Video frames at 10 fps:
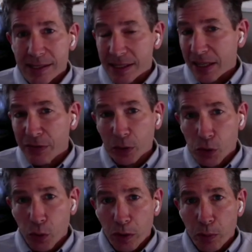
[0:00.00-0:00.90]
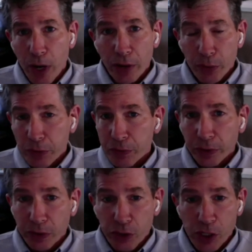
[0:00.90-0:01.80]
says that they feel short of breath or they're
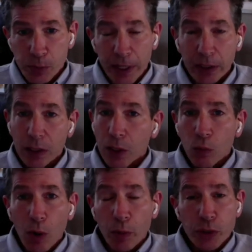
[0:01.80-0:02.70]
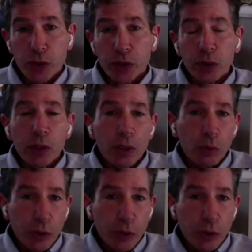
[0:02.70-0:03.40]
feeling chest pain, what would you do?